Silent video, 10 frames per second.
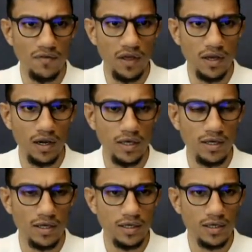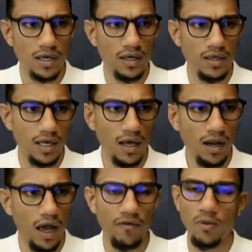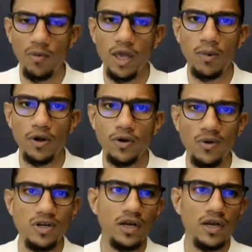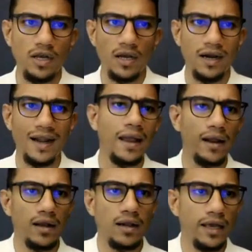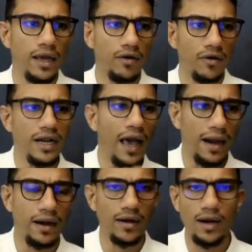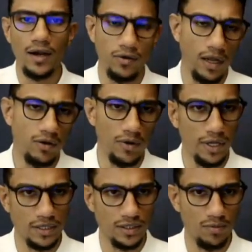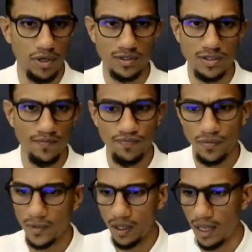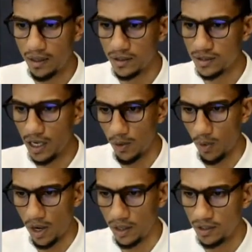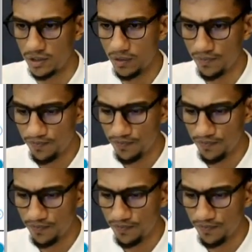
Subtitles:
And if I click here, I will be able to directly get redirected into that quotation page. That is the advantage.